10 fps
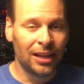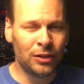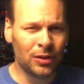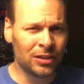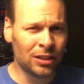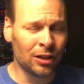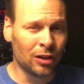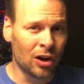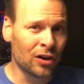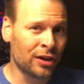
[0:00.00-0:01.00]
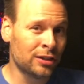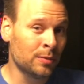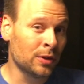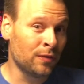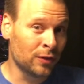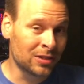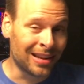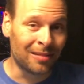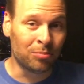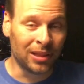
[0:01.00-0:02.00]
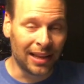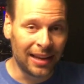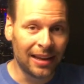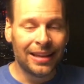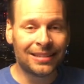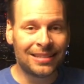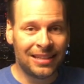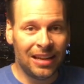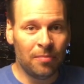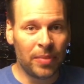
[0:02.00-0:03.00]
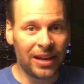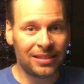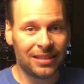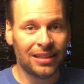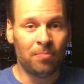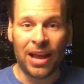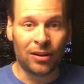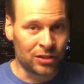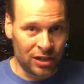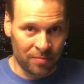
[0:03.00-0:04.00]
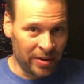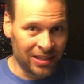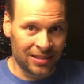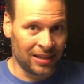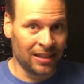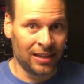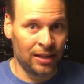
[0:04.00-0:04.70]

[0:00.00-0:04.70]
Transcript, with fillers: It took us a little longer because it was our first time playing. It's team based battleship, basically.